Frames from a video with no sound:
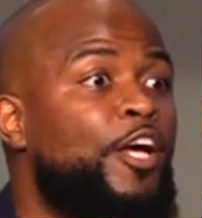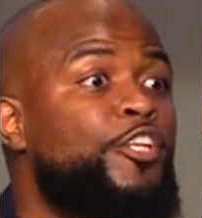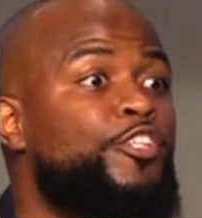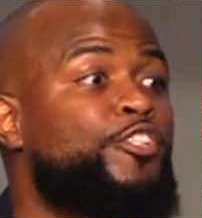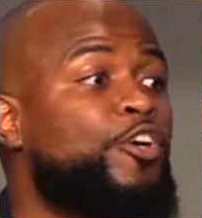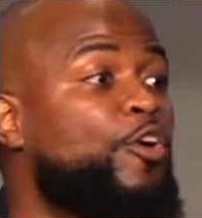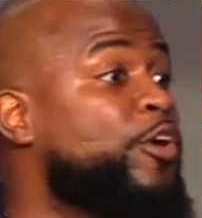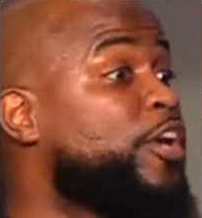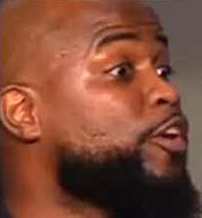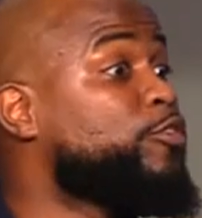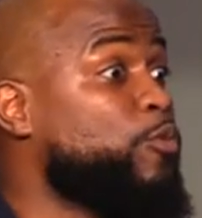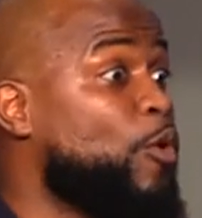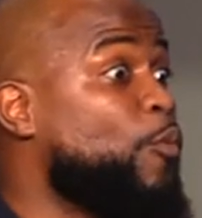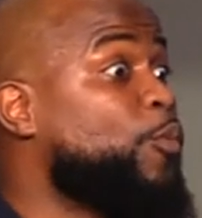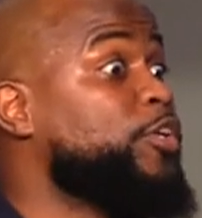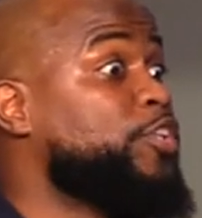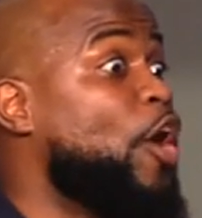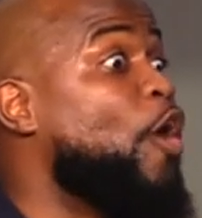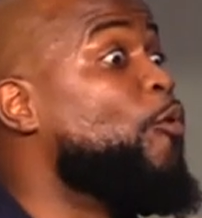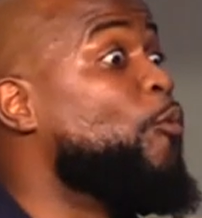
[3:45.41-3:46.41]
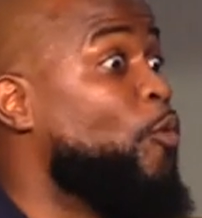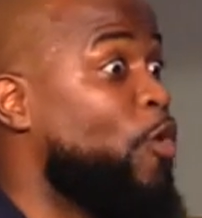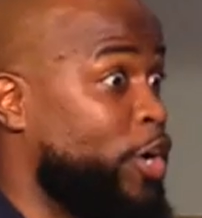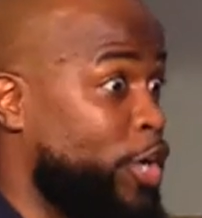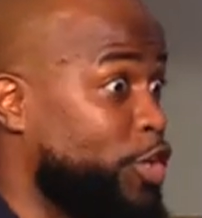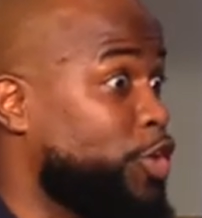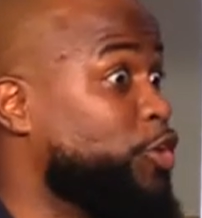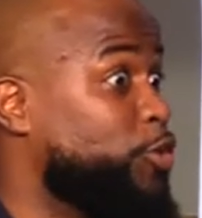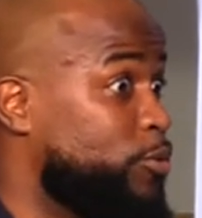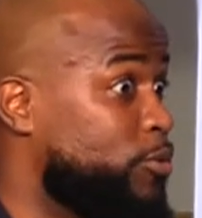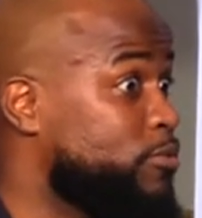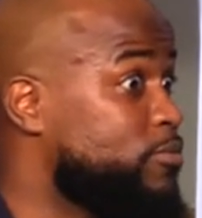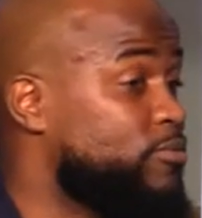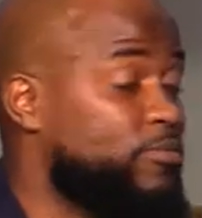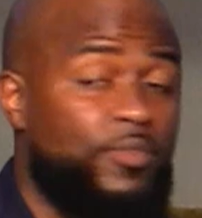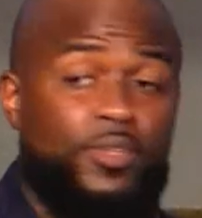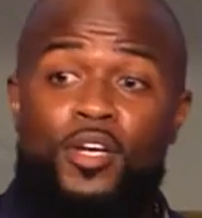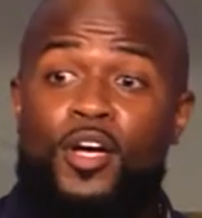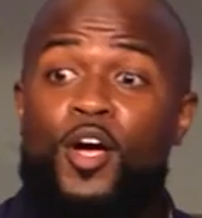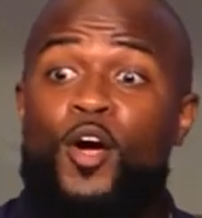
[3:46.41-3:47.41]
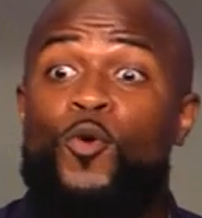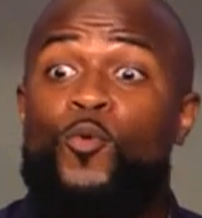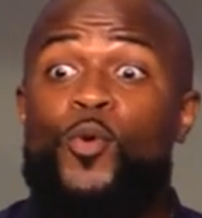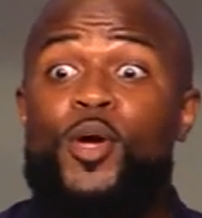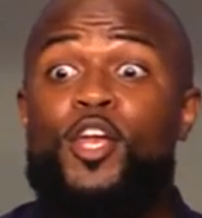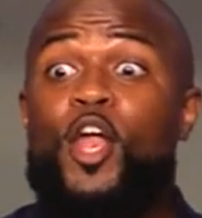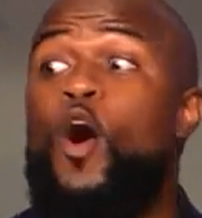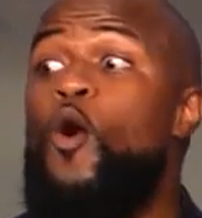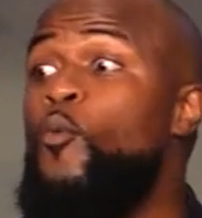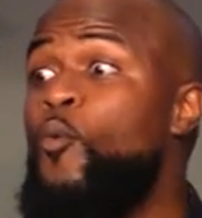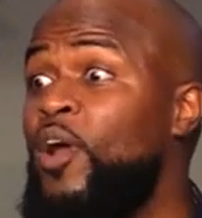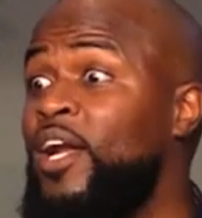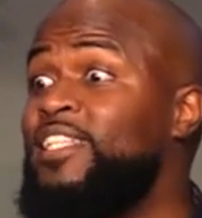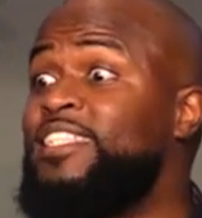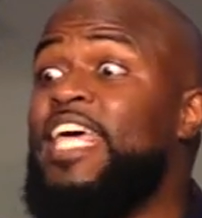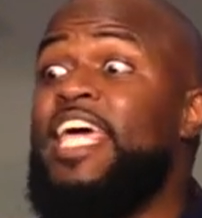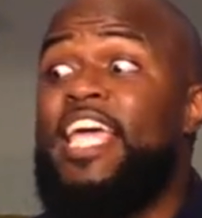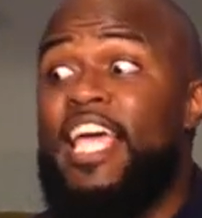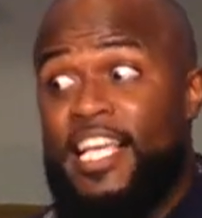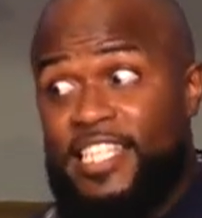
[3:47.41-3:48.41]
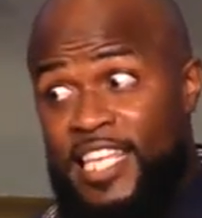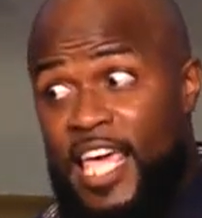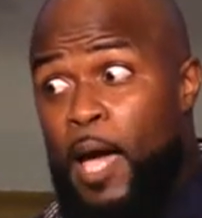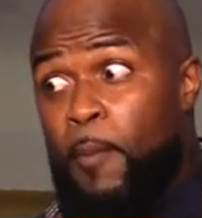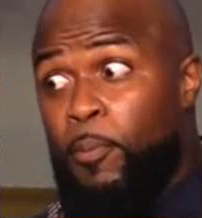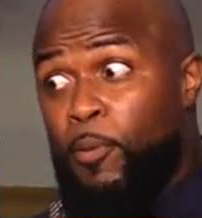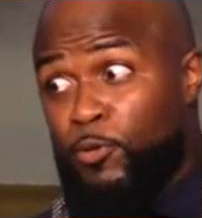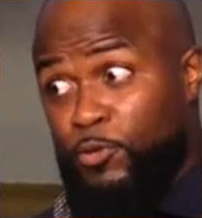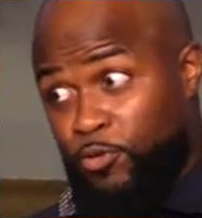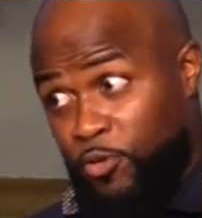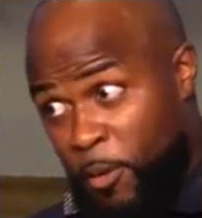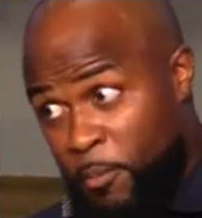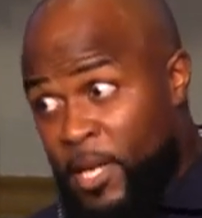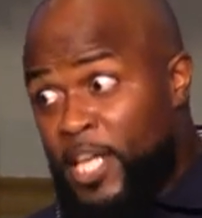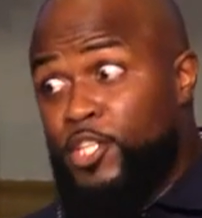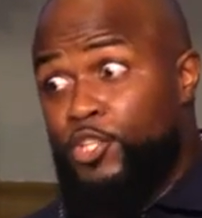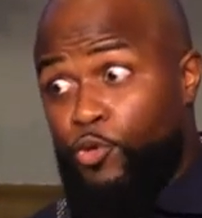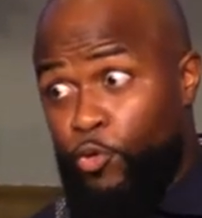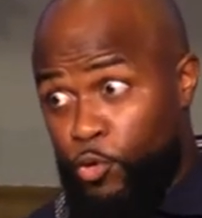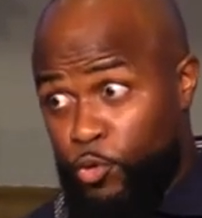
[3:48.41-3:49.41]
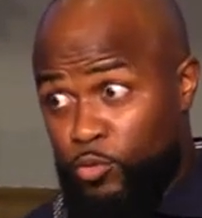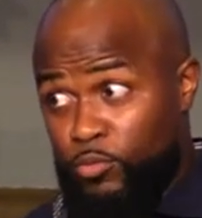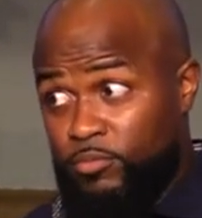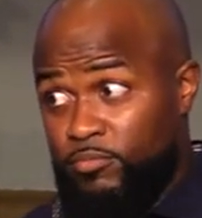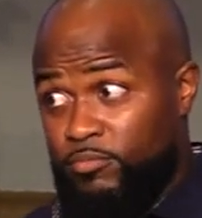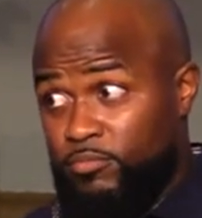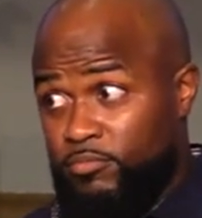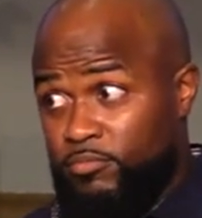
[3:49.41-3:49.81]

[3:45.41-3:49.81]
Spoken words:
So here's what we don't want to do. We don't want to take examples from this group.